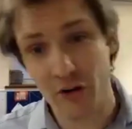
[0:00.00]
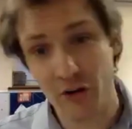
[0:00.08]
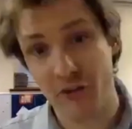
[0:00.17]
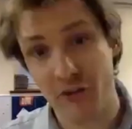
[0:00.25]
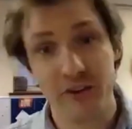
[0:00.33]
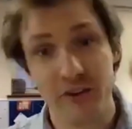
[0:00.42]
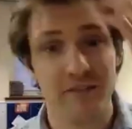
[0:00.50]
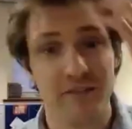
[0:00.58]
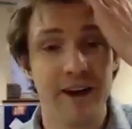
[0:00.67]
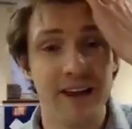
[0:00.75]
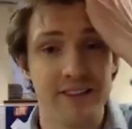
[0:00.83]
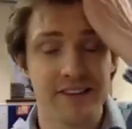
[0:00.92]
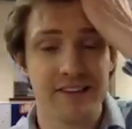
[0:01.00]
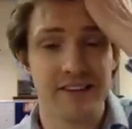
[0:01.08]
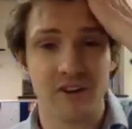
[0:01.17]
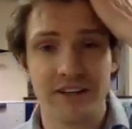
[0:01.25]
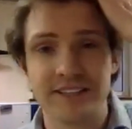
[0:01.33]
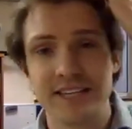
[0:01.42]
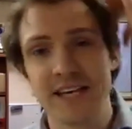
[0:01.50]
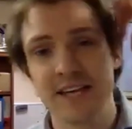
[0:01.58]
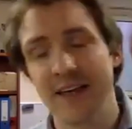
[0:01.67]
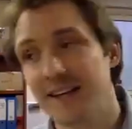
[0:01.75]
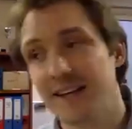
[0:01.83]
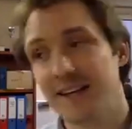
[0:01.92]
of the Christian faith is this idea
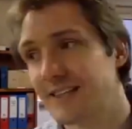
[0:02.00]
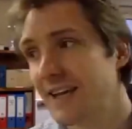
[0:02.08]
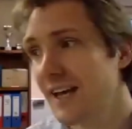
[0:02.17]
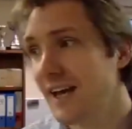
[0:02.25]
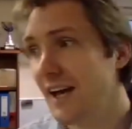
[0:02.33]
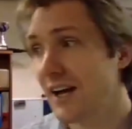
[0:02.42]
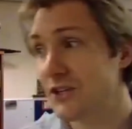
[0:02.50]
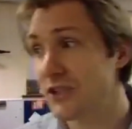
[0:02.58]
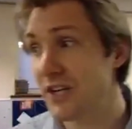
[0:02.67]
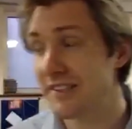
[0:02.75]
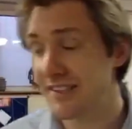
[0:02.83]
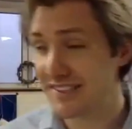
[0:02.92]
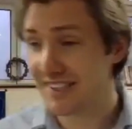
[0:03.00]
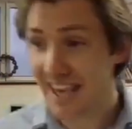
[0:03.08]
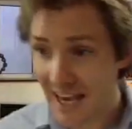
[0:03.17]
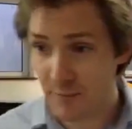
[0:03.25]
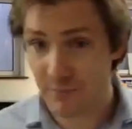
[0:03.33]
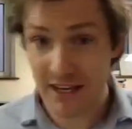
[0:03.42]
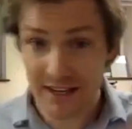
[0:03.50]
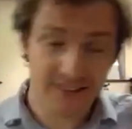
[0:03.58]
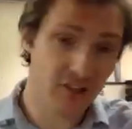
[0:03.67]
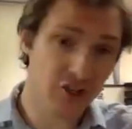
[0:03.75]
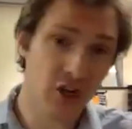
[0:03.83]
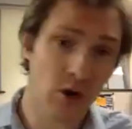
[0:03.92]
that Jesus came, yes,
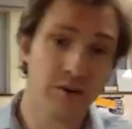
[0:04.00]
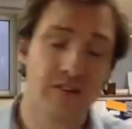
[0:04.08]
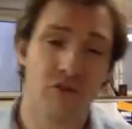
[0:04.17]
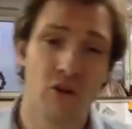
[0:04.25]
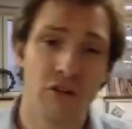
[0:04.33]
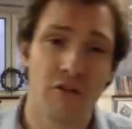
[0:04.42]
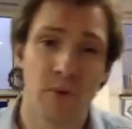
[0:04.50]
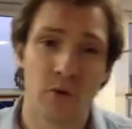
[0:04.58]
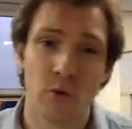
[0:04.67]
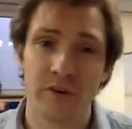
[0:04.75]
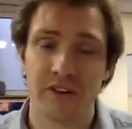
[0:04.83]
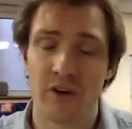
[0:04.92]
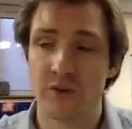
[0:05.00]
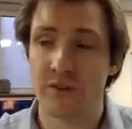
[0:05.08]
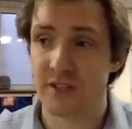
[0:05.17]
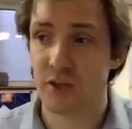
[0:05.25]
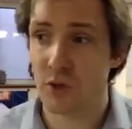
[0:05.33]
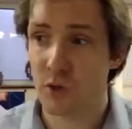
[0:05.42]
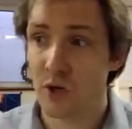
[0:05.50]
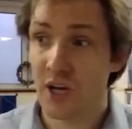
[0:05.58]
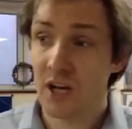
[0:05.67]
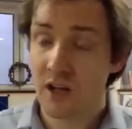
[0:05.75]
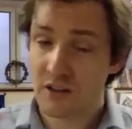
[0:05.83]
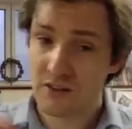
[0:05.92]
to show us truth, but also to
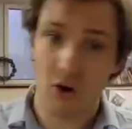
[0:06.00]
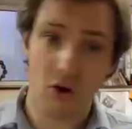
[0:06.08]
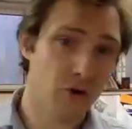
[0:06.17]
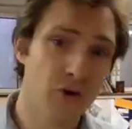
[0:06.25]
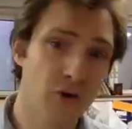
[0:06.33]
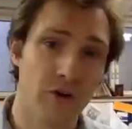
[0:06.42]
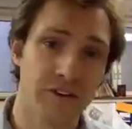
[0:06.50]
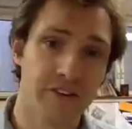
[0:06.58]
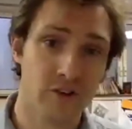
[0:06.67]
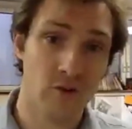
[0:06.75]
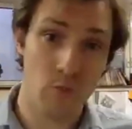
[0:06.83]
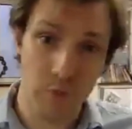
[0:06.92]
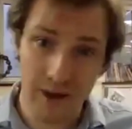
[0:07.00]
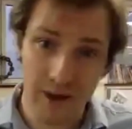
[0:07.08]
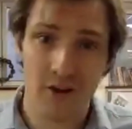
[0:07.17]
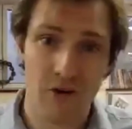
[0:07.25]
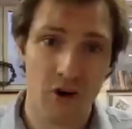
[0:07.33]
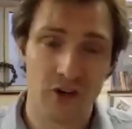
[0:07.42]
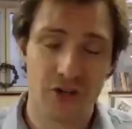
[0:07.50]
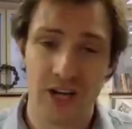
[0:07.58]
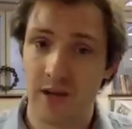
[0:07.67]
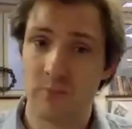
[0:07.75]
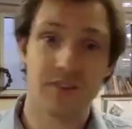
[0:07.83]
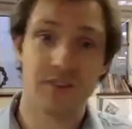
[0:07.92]
die on a cross, to bear our
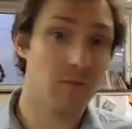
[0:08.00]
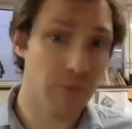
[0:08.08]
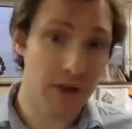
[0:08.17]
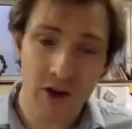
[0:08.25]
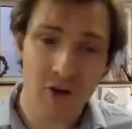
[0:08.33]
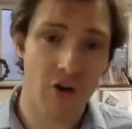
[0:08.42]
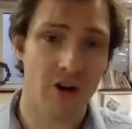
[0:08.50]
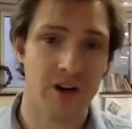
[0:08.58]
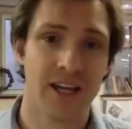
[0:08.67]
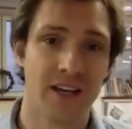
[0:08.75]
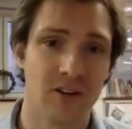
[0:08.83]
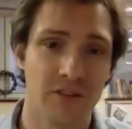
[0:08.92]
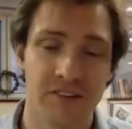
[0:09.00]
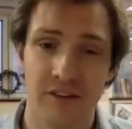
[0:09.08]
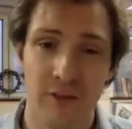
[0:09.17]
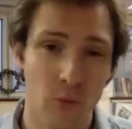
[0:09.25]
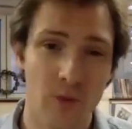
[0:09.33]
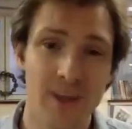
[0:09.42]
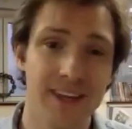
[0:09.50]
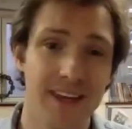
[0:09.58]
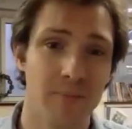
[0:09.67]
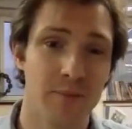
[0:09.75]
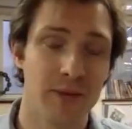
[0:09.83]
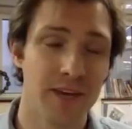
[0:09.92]
shame, to bear our guilt, so that we
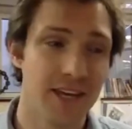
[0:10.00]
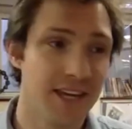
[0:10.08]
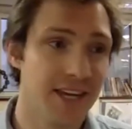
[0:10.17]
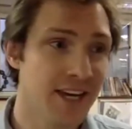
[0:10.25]
can be